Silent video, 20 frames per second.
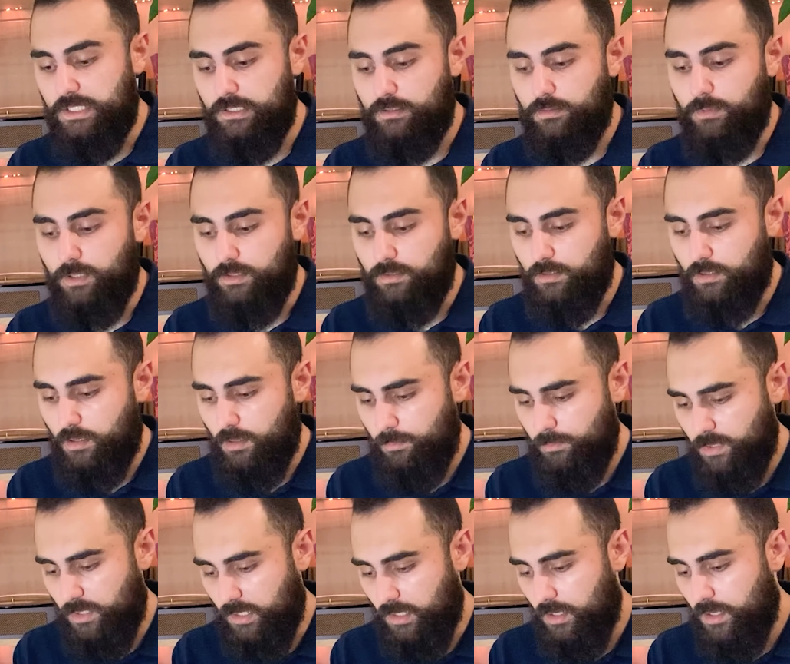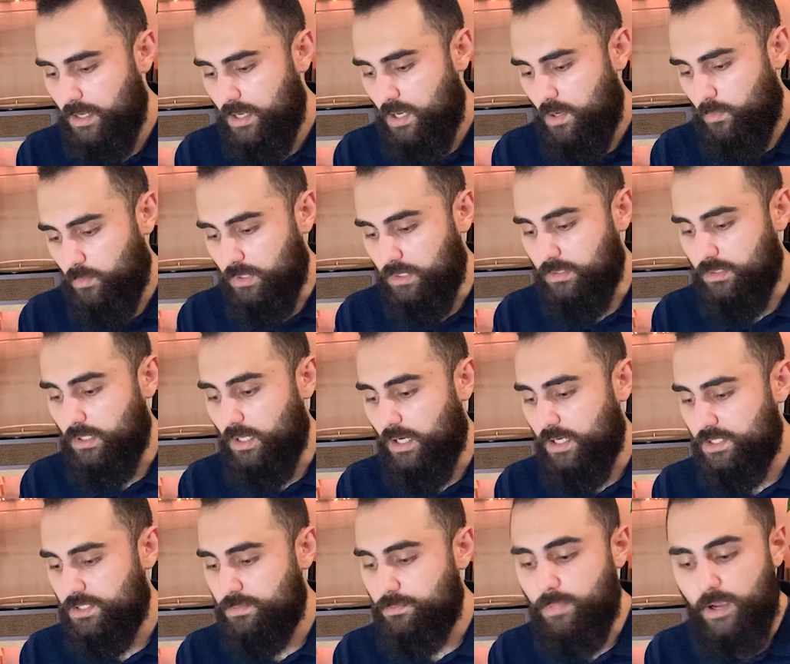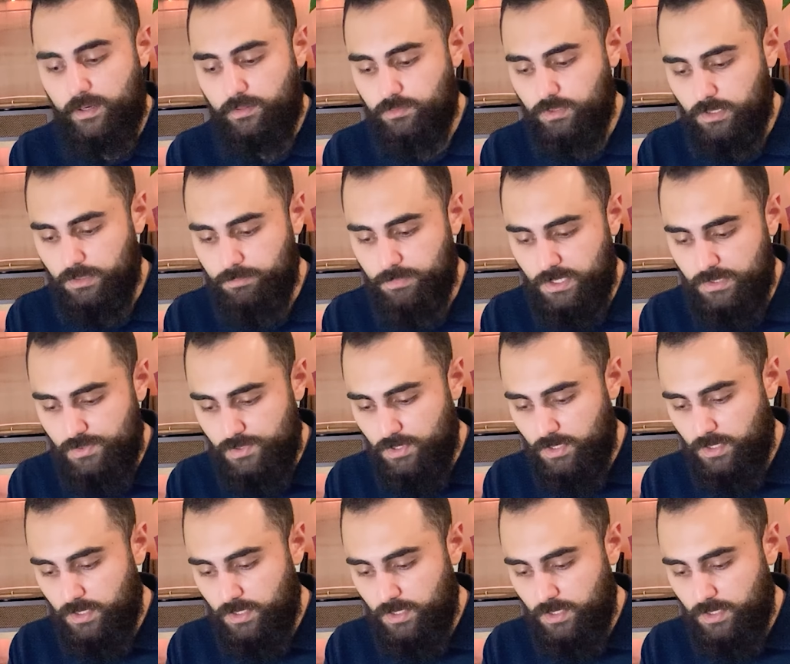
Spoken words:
about the company with nice background music.